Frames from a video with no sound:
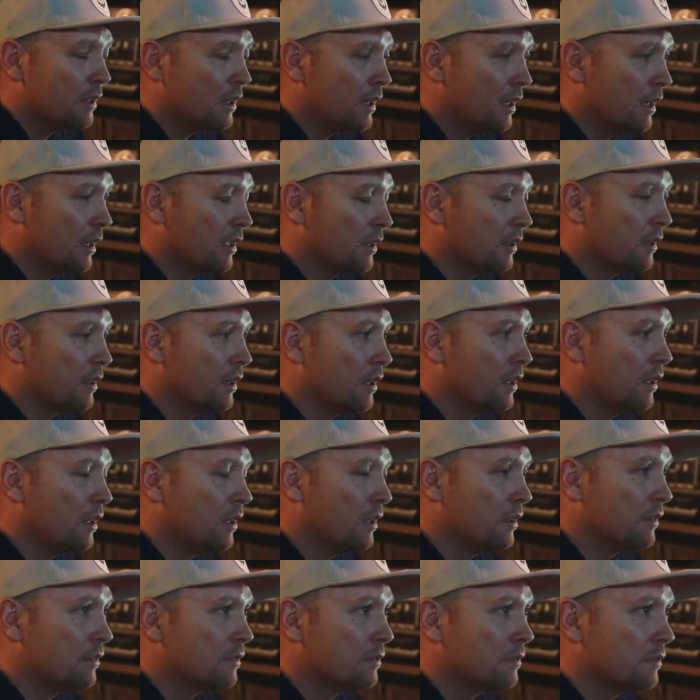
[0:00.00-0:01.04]
And,
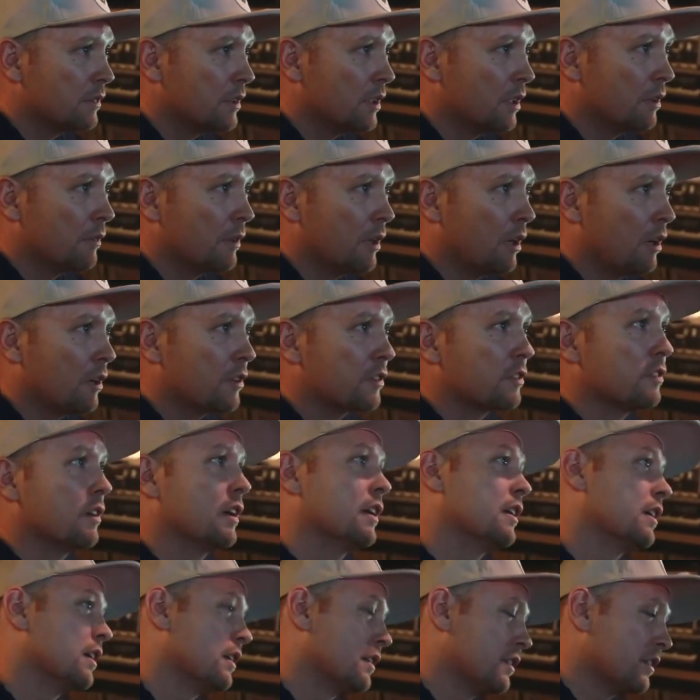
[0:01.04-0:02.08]
we also
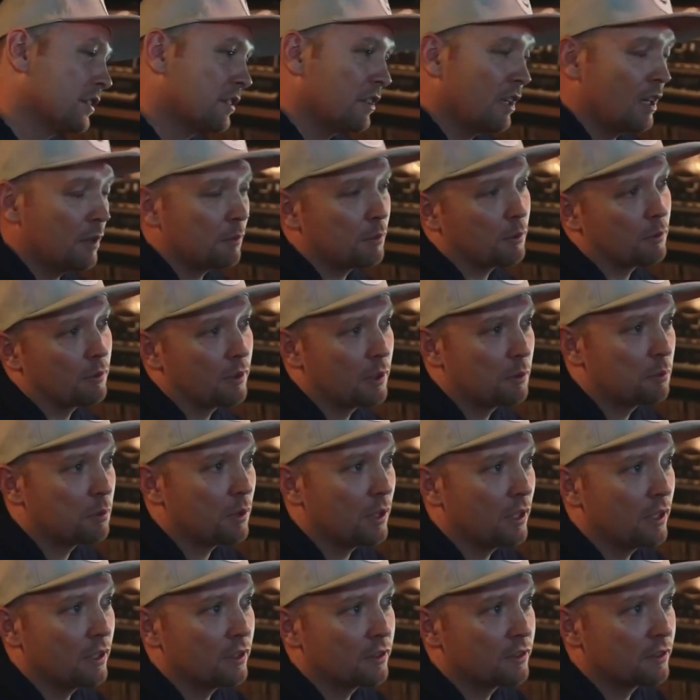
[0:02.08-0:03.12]
had to get the sample
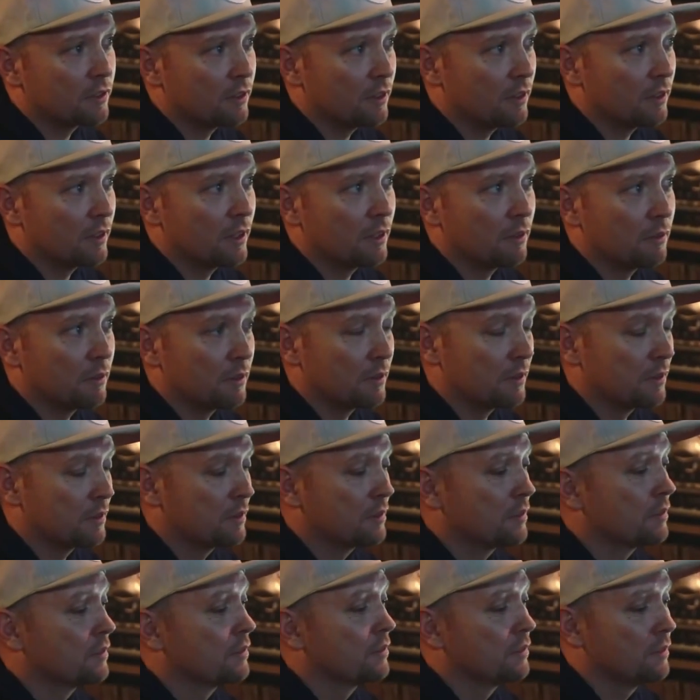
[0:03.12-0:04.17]
replayed, so there
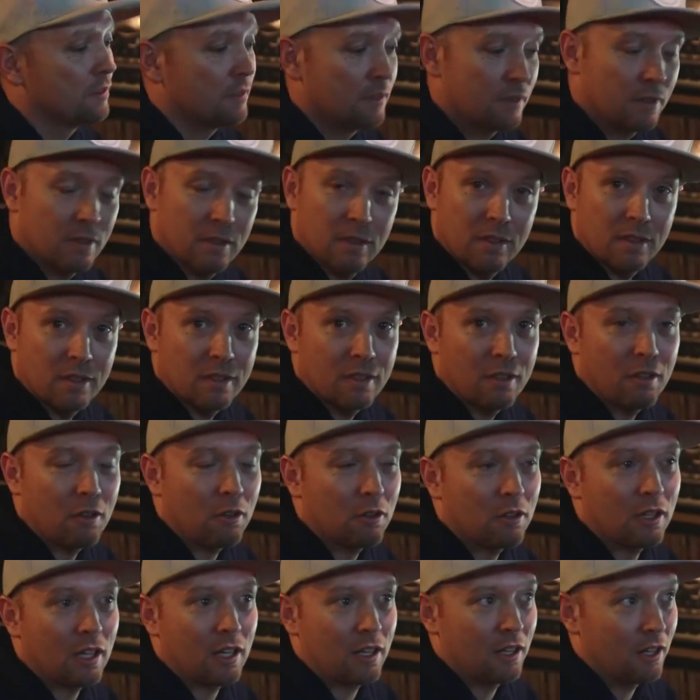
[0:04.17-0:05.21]
was a
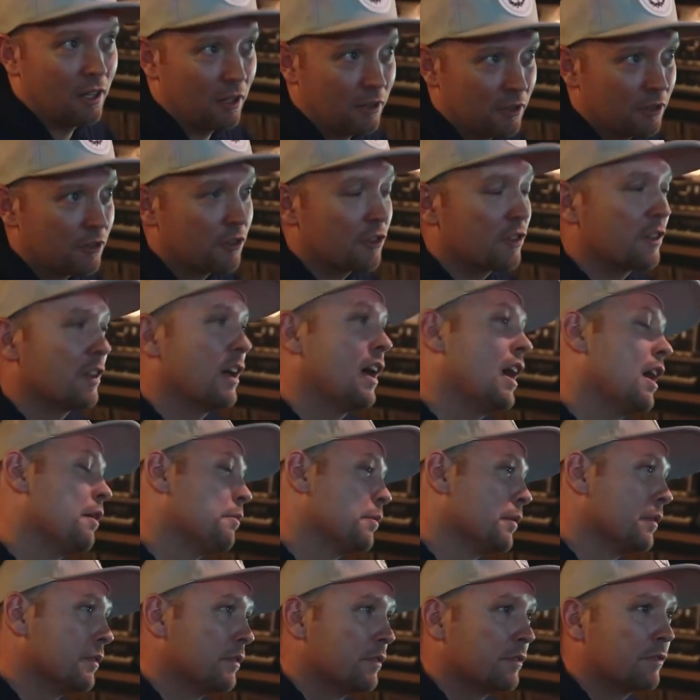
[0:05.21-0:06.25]
whole lot of other shit that
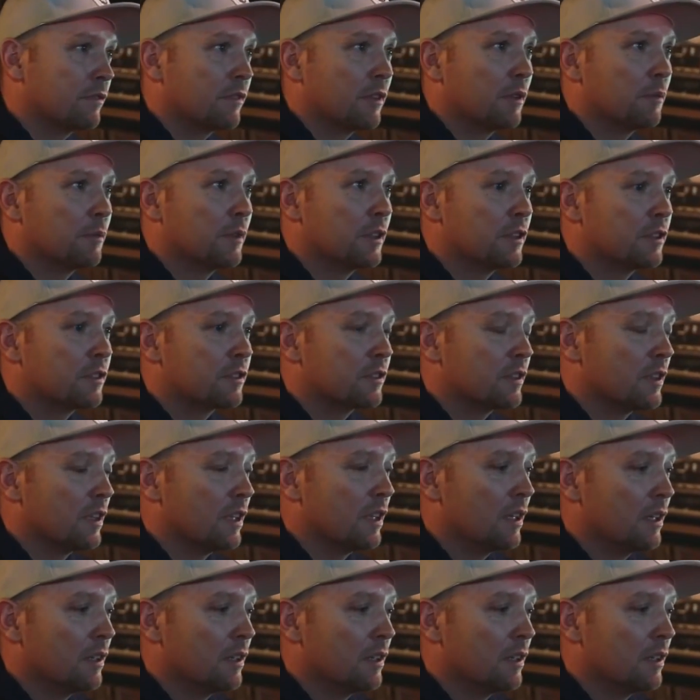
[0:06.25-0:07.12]
happened from this